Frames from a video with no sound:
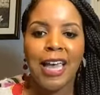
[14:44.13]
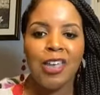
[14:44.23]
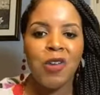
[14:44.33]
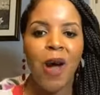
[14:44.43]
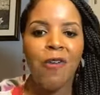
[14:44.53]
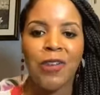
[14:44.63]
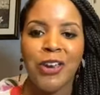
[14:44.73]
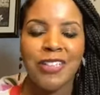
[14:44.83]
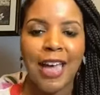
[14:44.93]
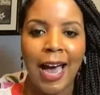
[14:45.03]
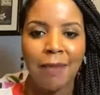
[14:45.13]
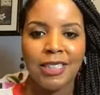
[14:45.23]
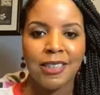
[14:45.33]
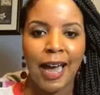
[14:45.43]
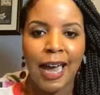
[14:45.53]
Thank you all for your time
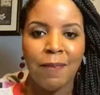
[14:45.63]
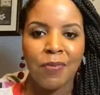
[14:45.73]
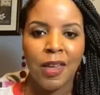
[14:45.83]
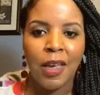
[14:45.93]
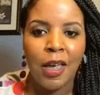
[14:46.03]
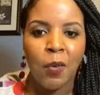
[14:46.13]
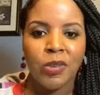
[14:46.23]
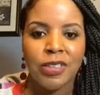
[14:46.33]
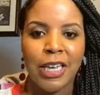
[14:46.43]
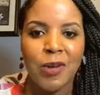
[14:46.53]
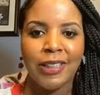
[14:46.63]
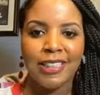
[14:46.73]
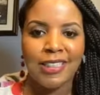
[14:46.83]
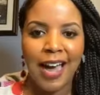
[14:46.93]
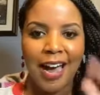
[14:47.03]
tonight. We'll see you at
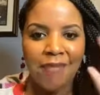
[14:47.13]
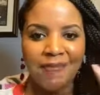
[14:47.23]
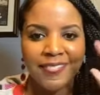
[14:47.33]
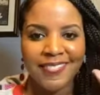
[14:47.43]
the top.